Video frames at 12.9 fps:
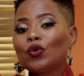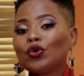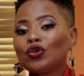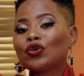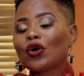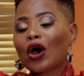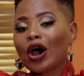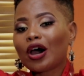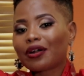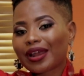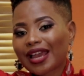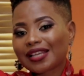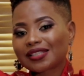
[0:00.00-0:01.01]
who you
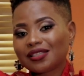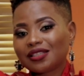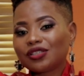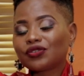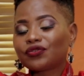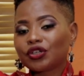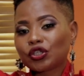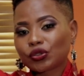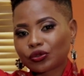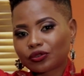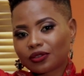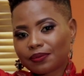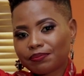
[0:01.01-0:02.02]
are as an
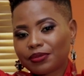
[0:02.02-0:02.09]
individual